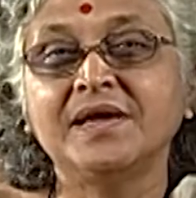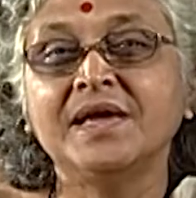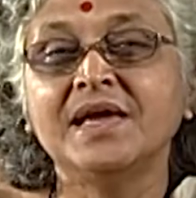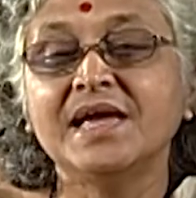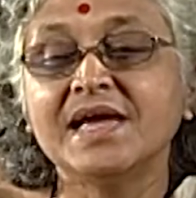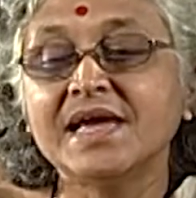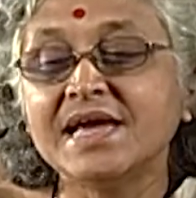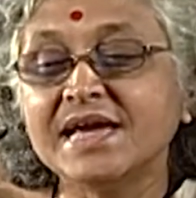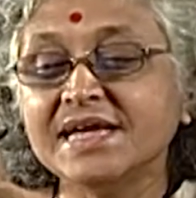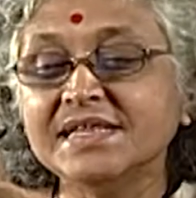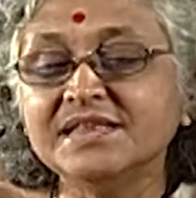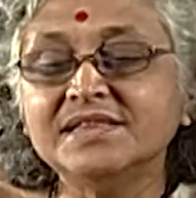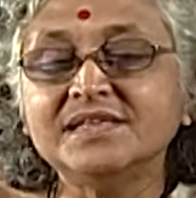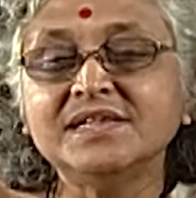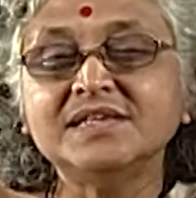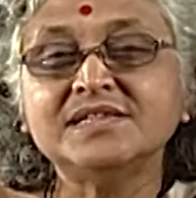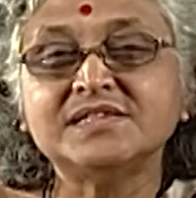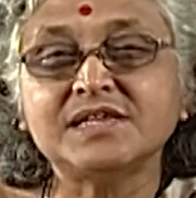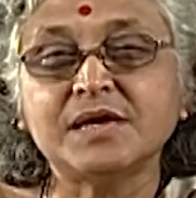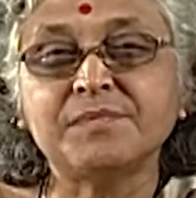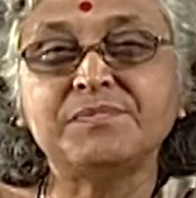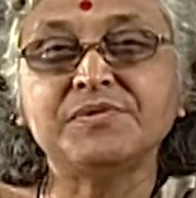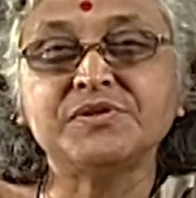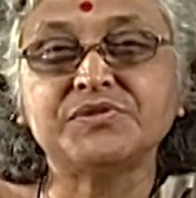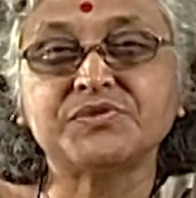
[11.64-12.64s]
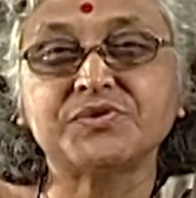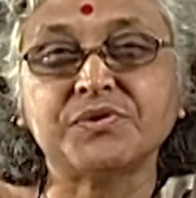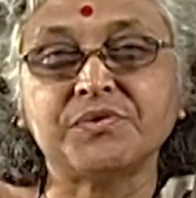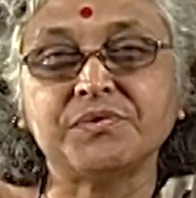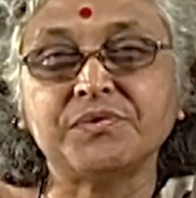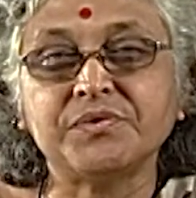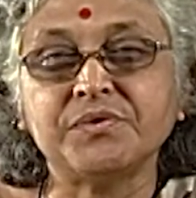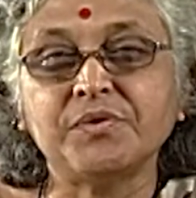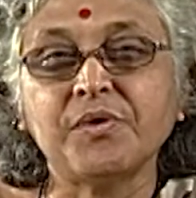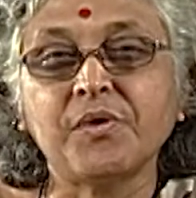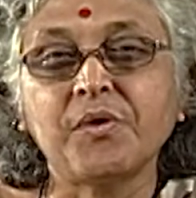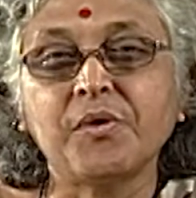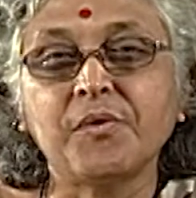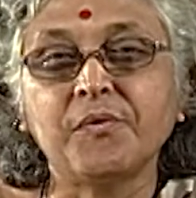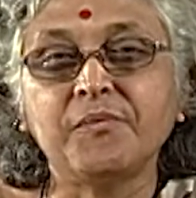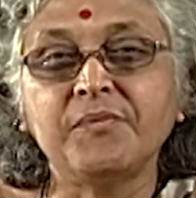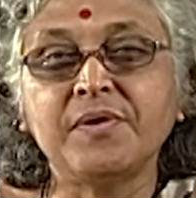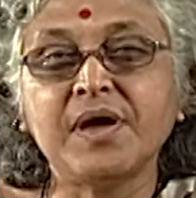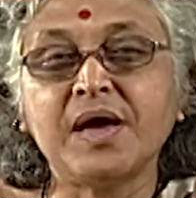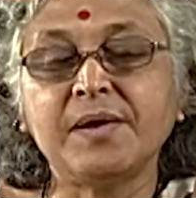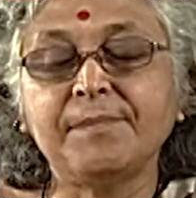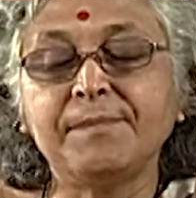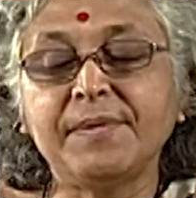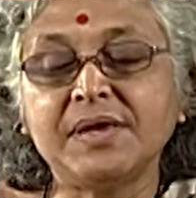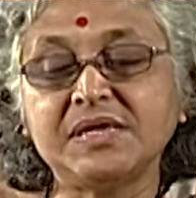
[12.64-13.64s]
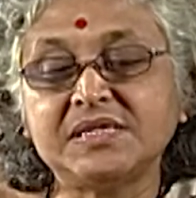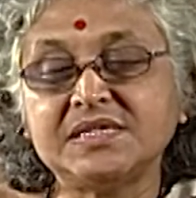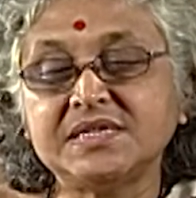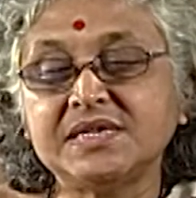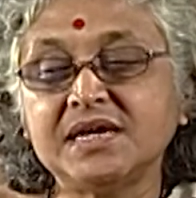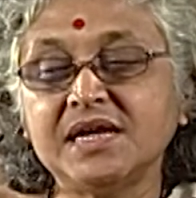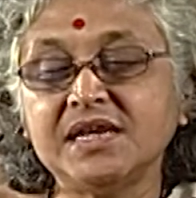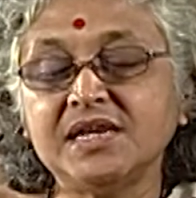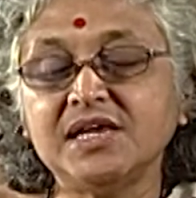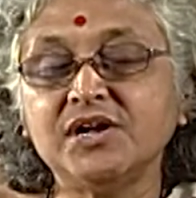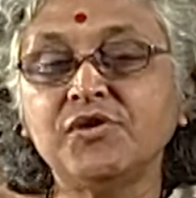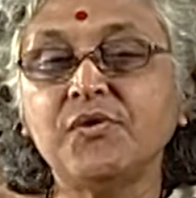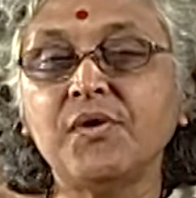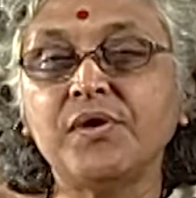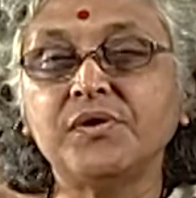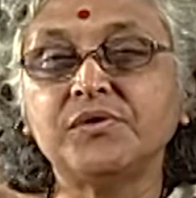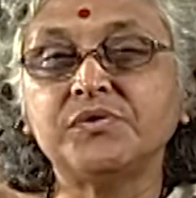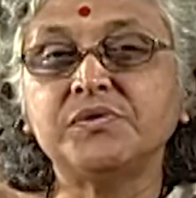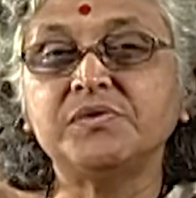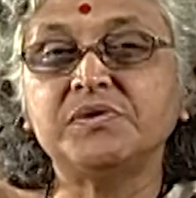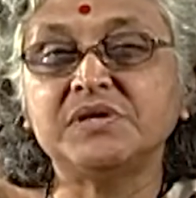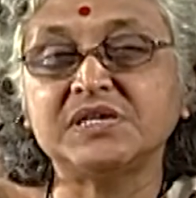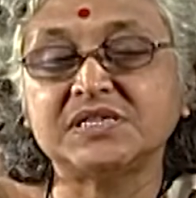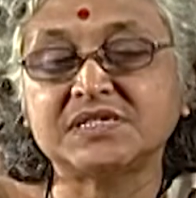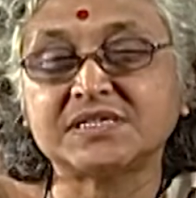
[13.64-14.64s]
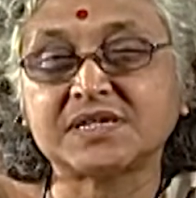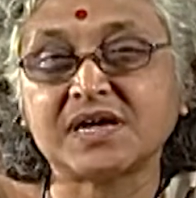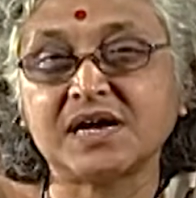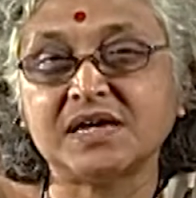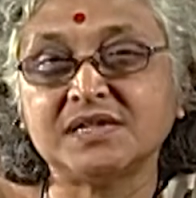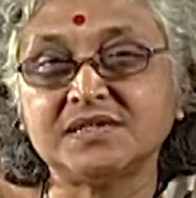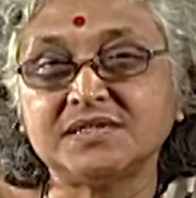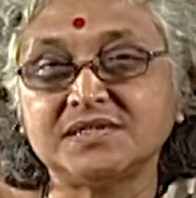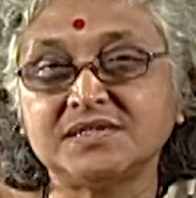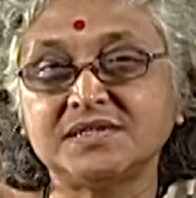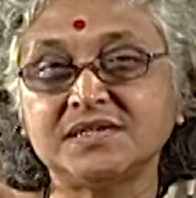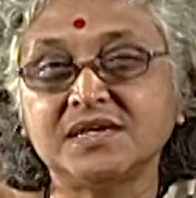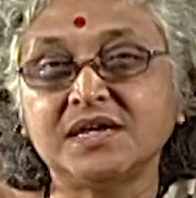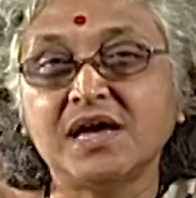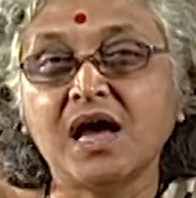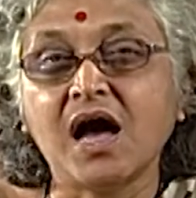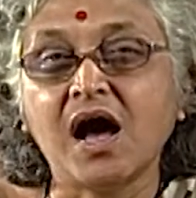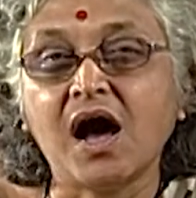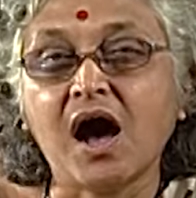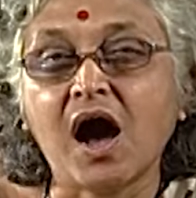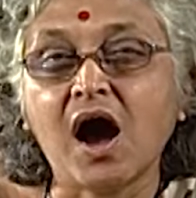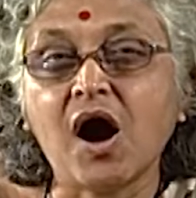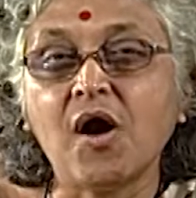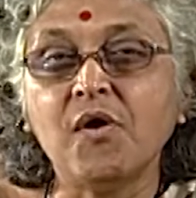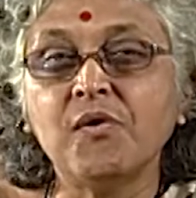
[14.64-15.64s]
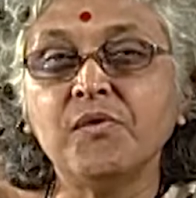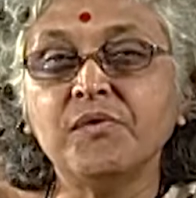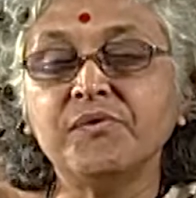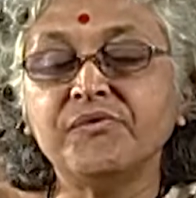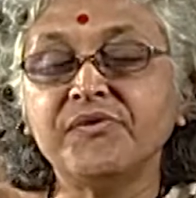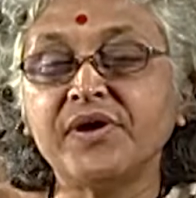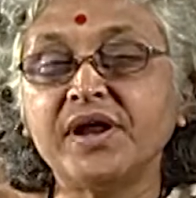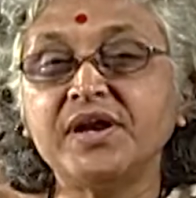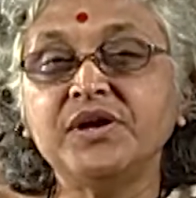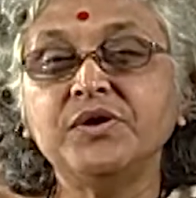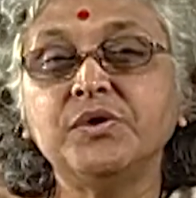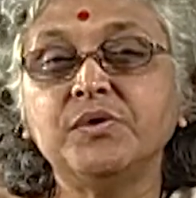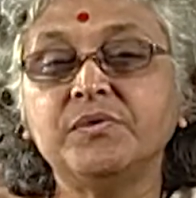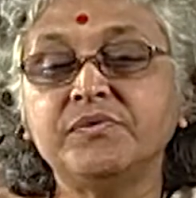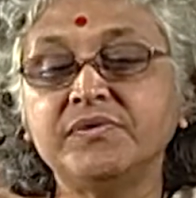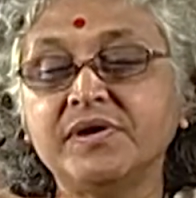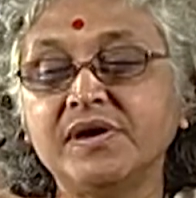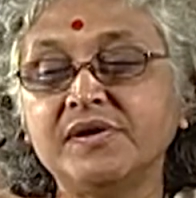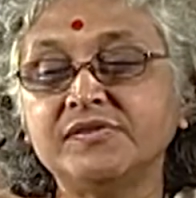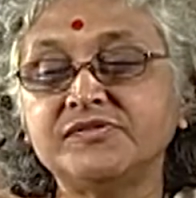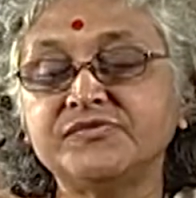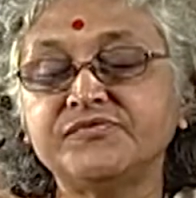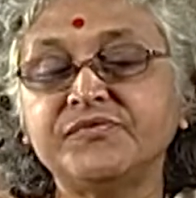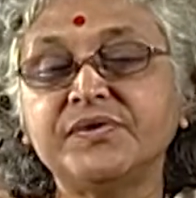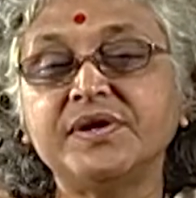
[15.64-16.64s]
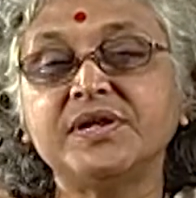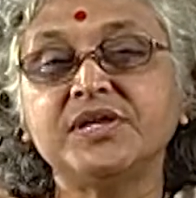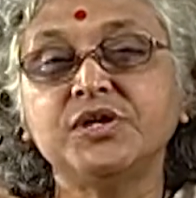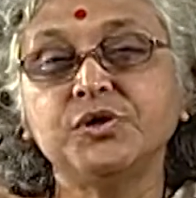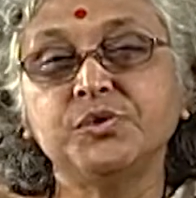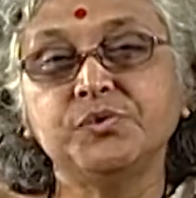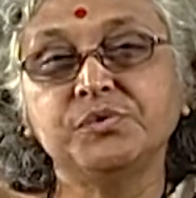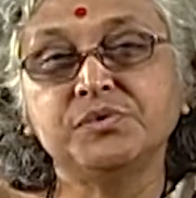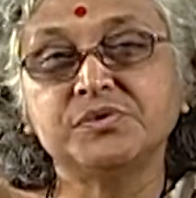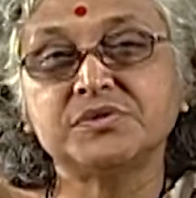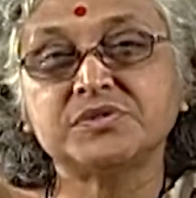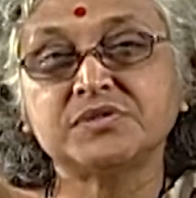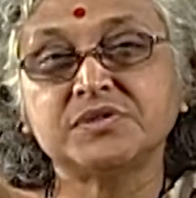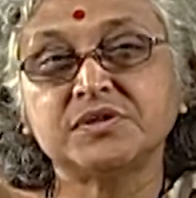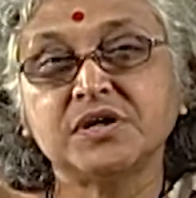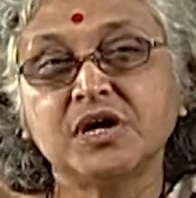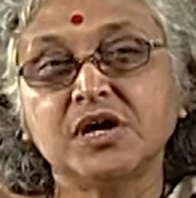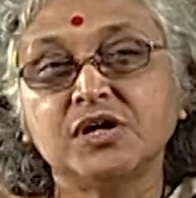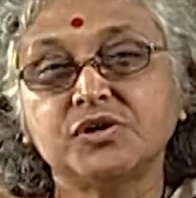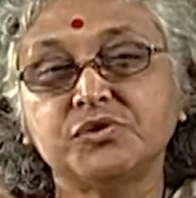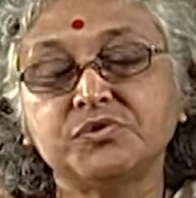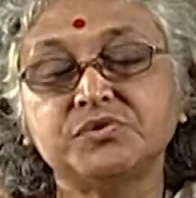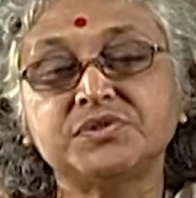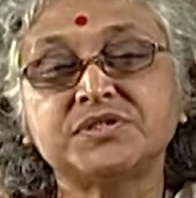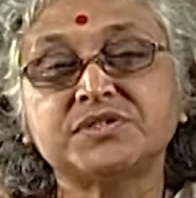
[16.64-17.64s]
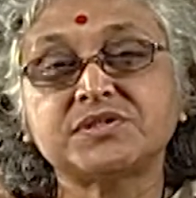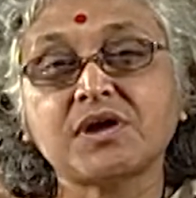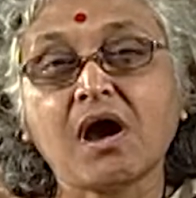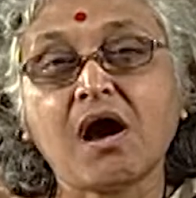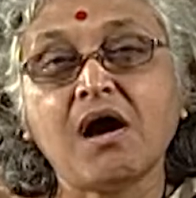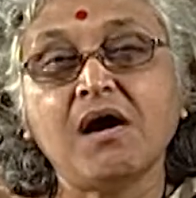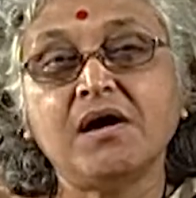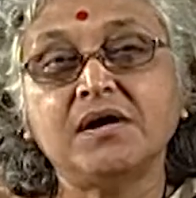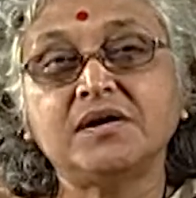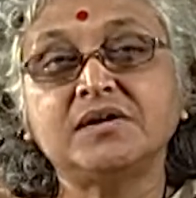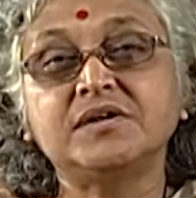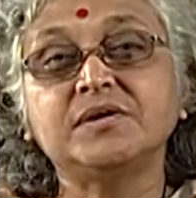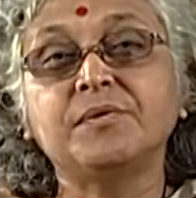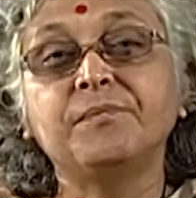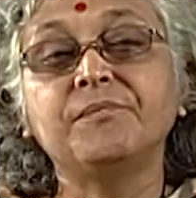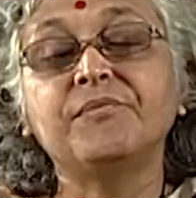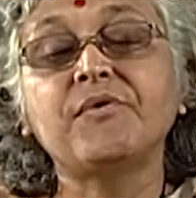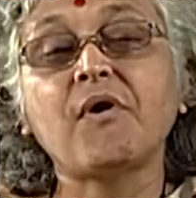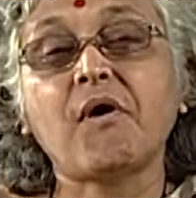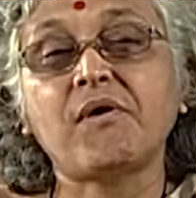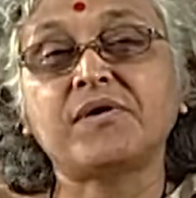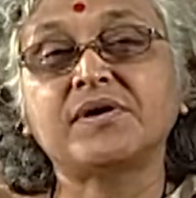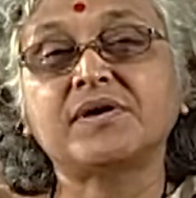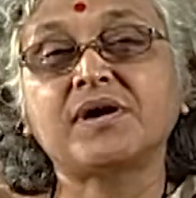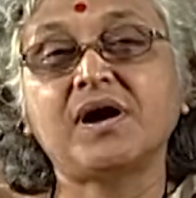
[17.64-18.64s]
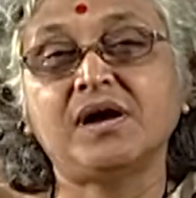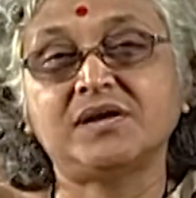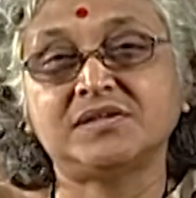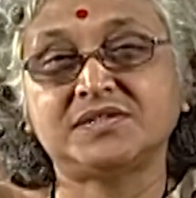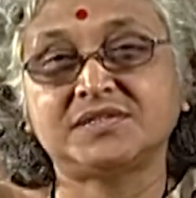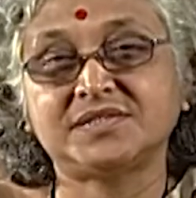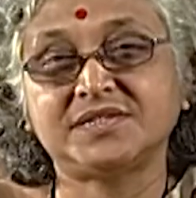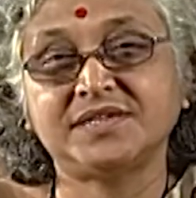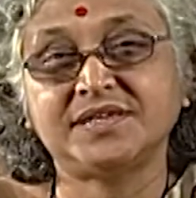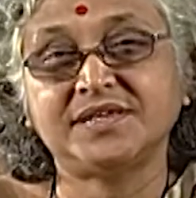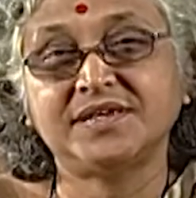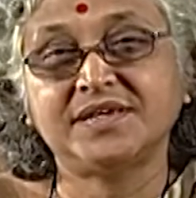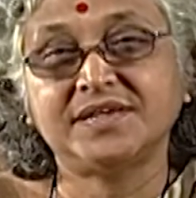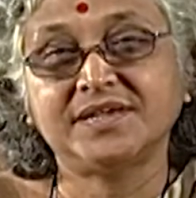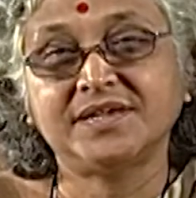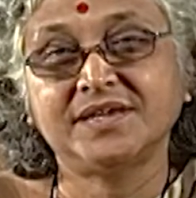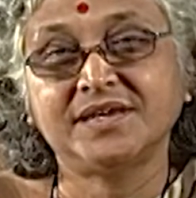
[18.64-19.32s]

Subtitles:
In this episode, we are basically going to discuss how radio waves were used to start broadcasting.